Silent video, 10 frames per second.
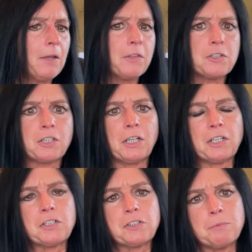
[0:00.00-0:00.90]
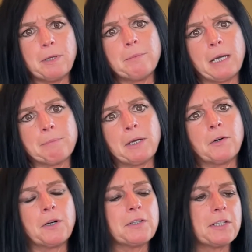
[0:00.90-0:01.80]
The challenge to Build Back
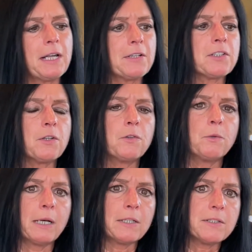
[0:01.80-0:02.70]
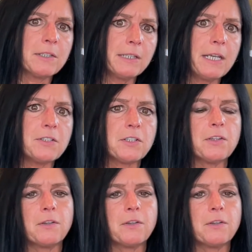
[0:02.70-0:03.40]
Better is it has to go through reconciliation.